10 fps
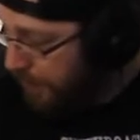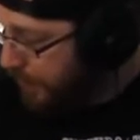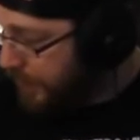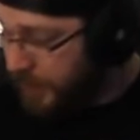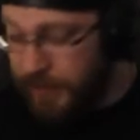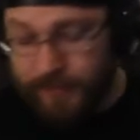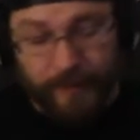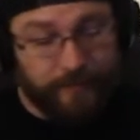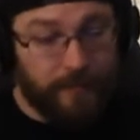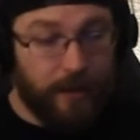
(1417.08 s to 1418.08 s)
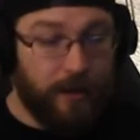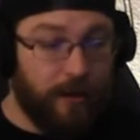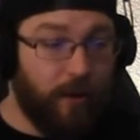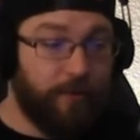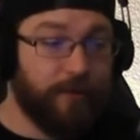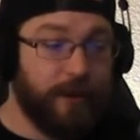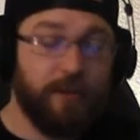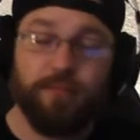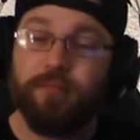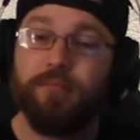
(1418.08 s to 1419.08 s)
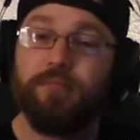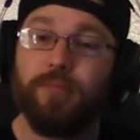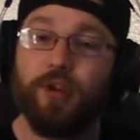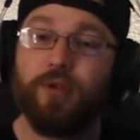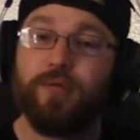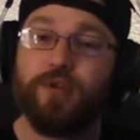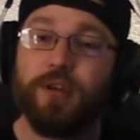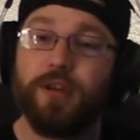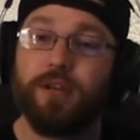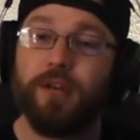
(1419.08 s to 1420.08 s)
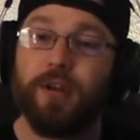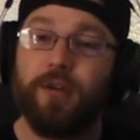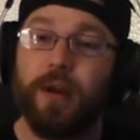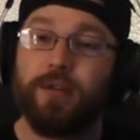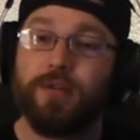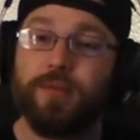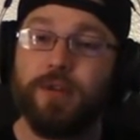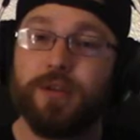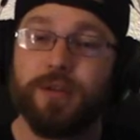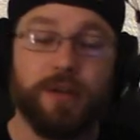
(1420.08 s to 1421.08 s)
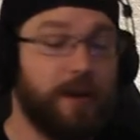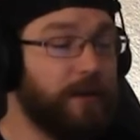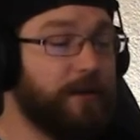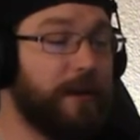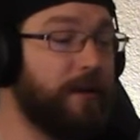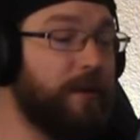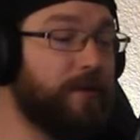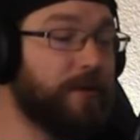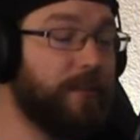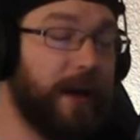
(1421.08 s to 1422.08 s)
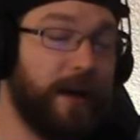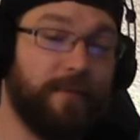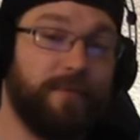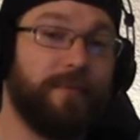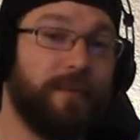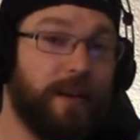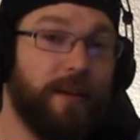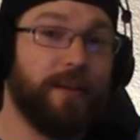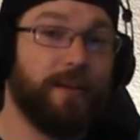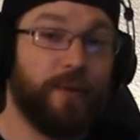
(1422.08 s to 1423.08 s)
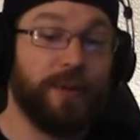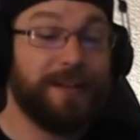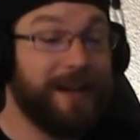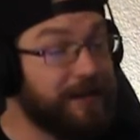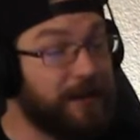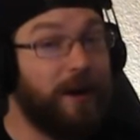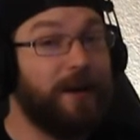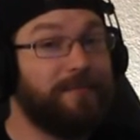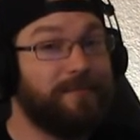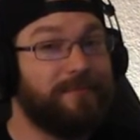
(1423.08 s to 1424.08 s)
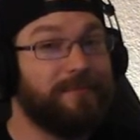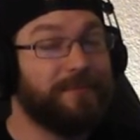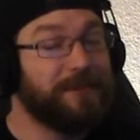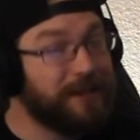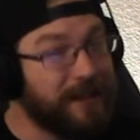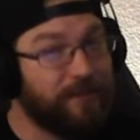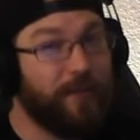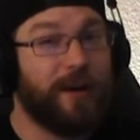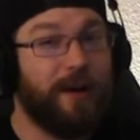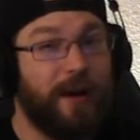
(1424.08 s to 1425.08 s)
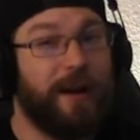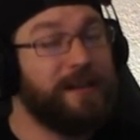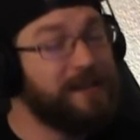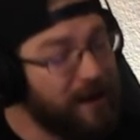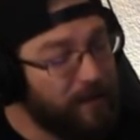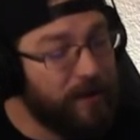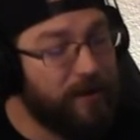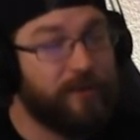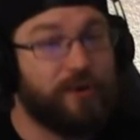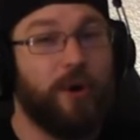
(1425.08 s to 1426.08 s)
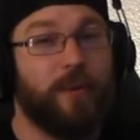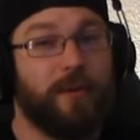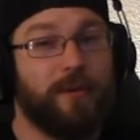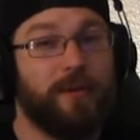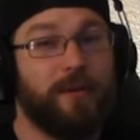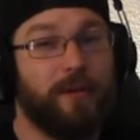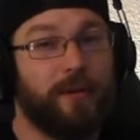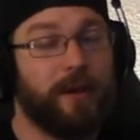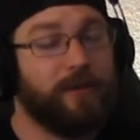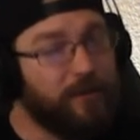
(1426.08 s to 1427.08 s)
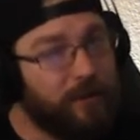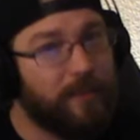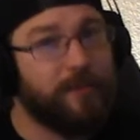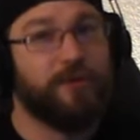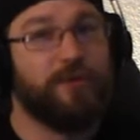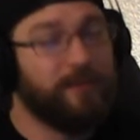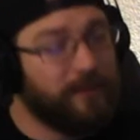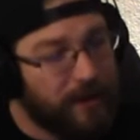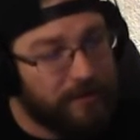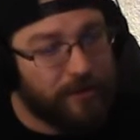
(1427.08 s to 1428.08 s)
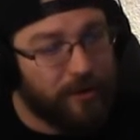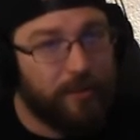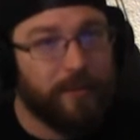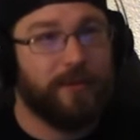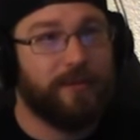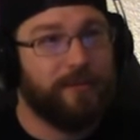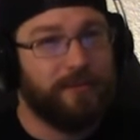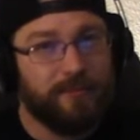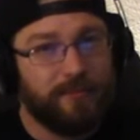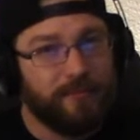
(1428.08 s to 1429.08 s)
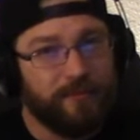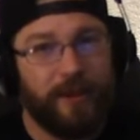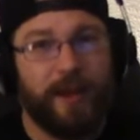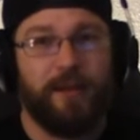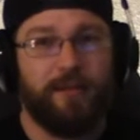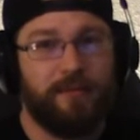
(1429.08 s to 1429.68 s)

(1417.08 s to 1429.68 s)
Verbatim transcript: excuse me, uh, hopefully the UFC can uh, grant those wishes. Dariush, man, when this guy's on, this guy's fucking on. And he's got to win over Dober. Okay, you know I'm a, I'm a Dober fan.